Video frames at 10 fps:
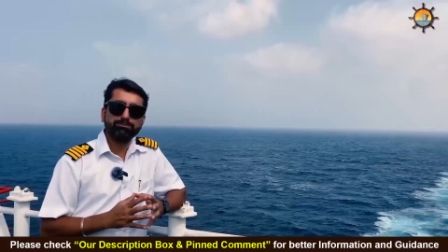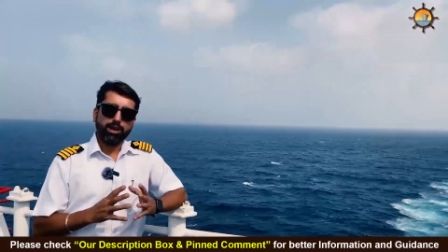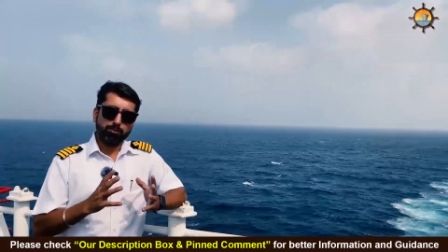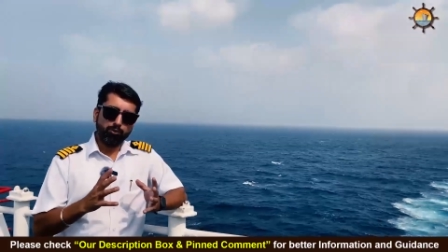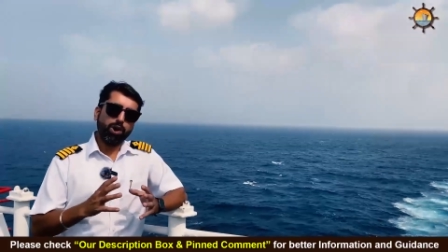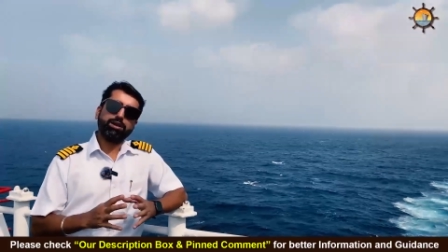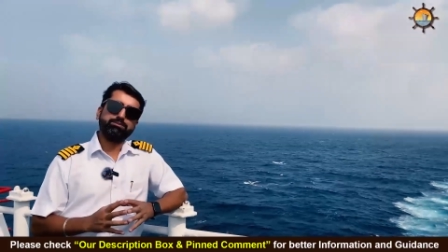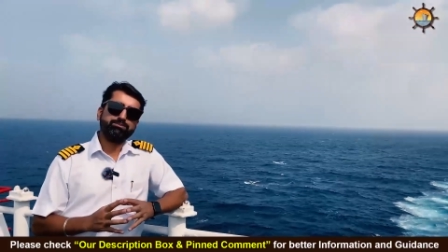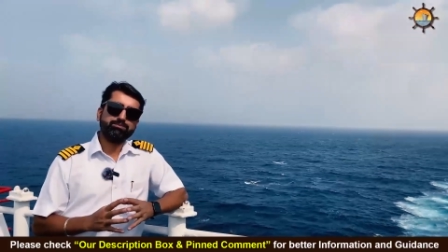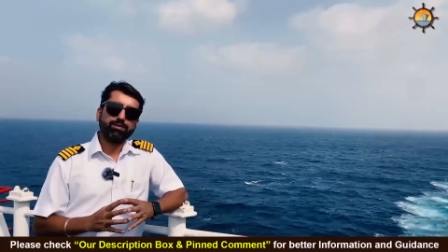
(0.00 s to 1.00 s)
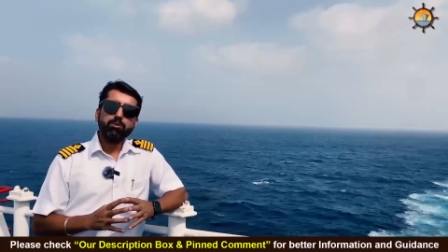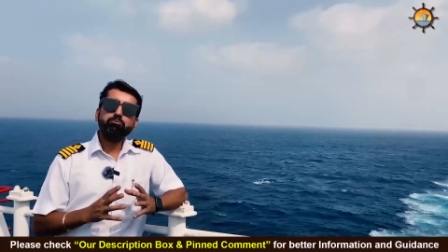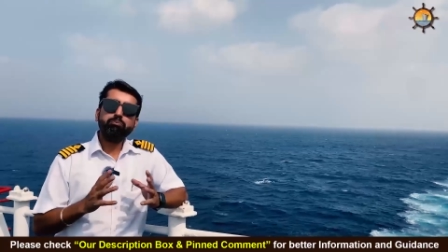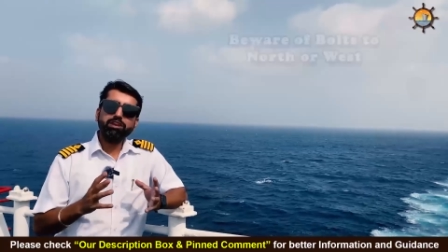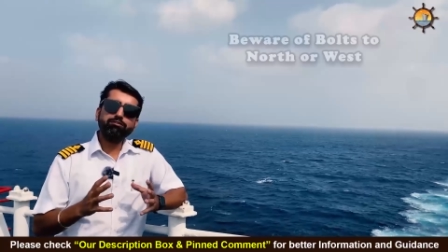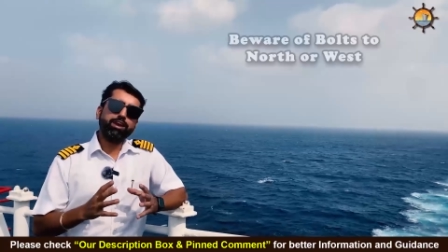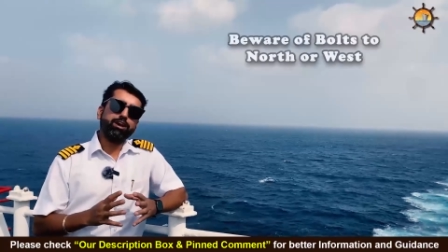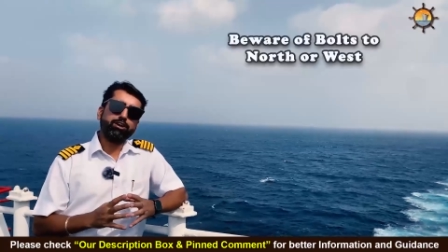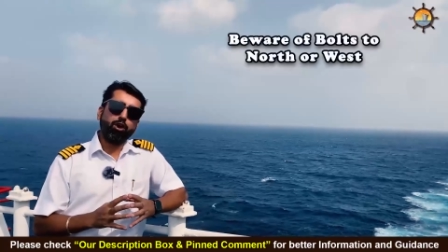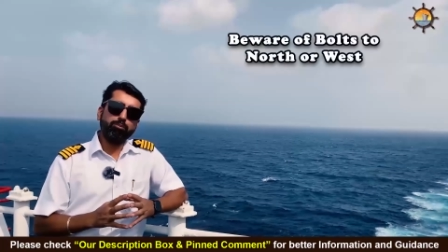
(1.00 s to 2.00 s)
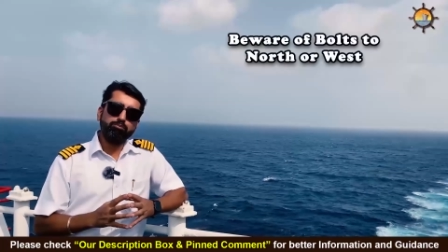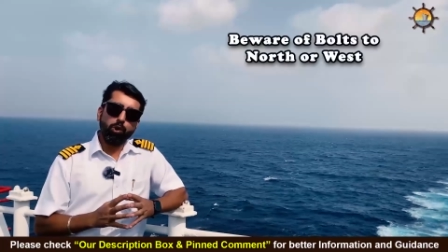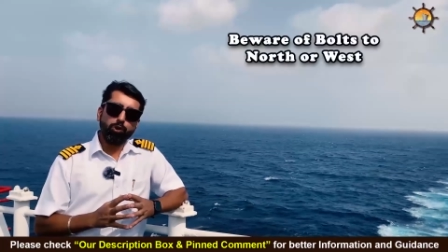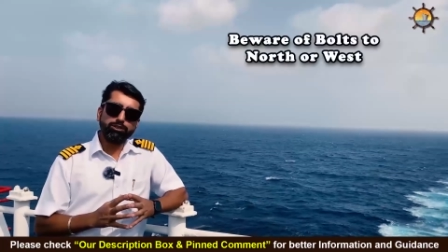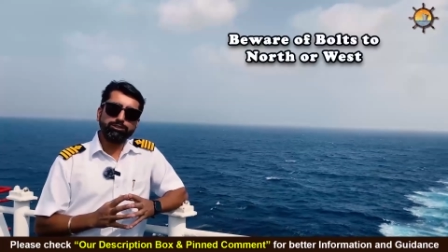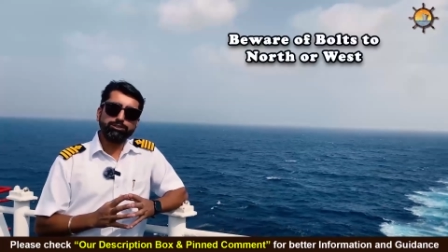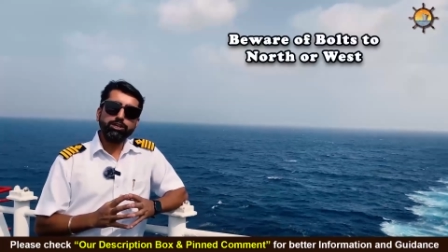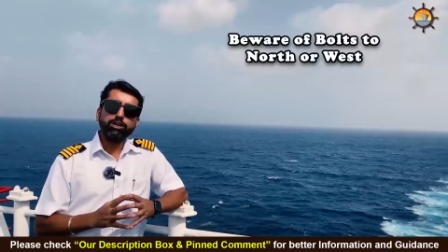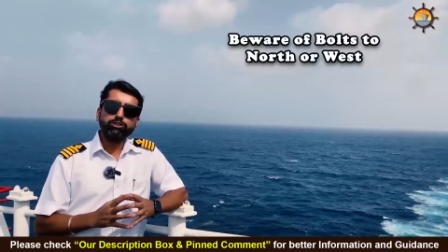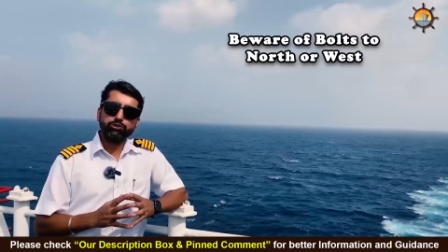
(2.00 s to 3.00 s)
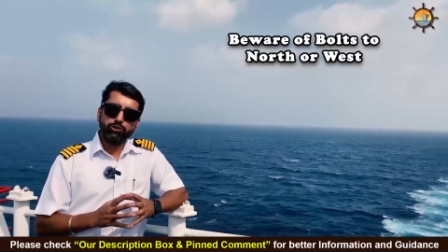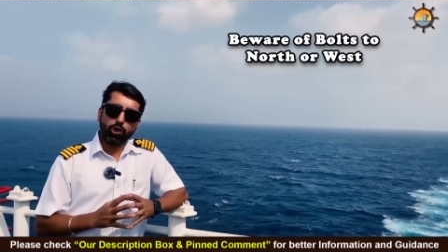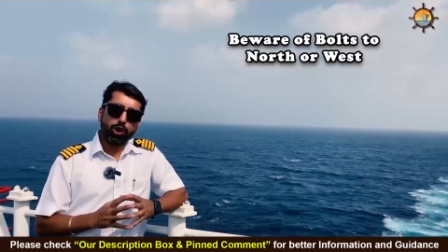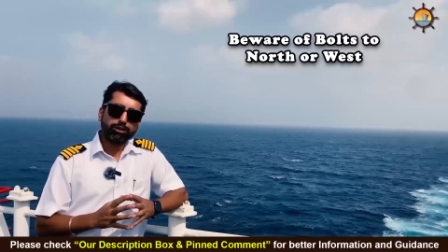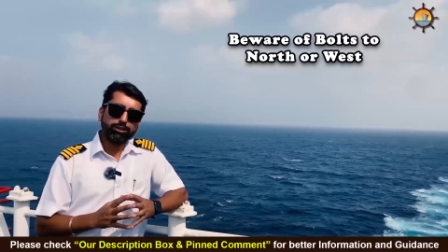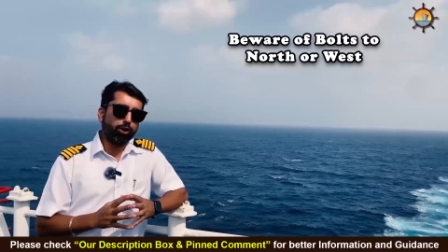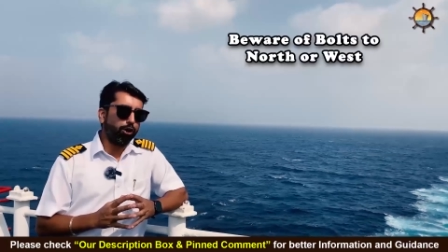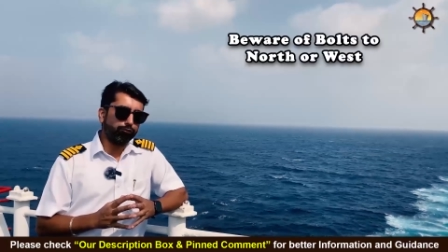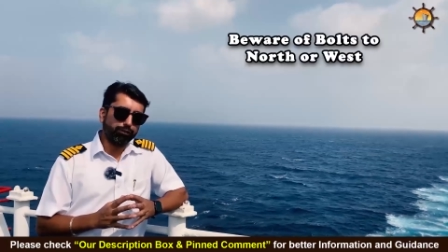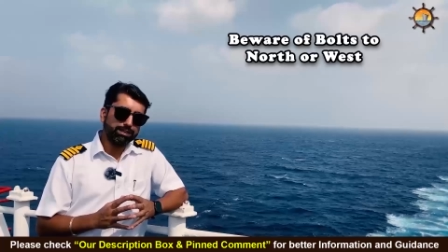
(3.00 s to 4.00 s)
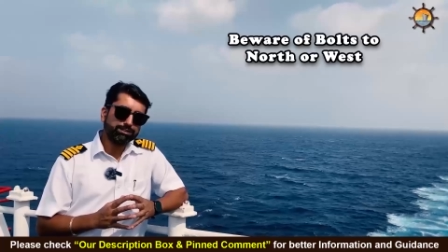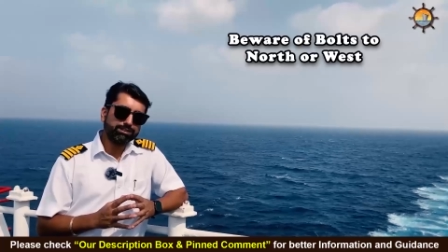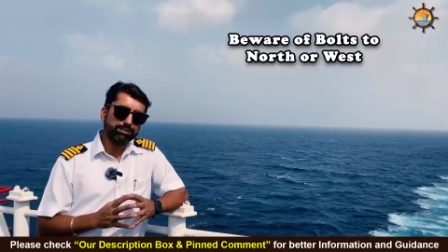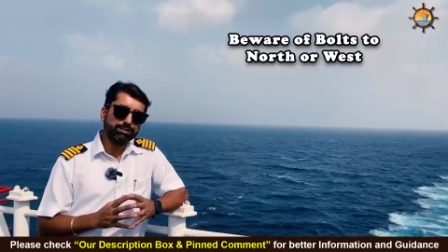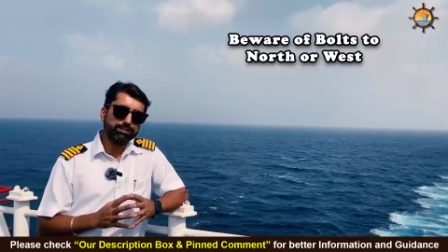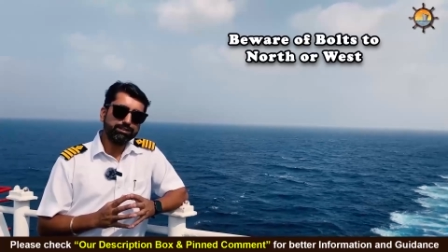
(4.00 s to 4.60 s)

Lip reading: Number 1, beware of bolts to north or west.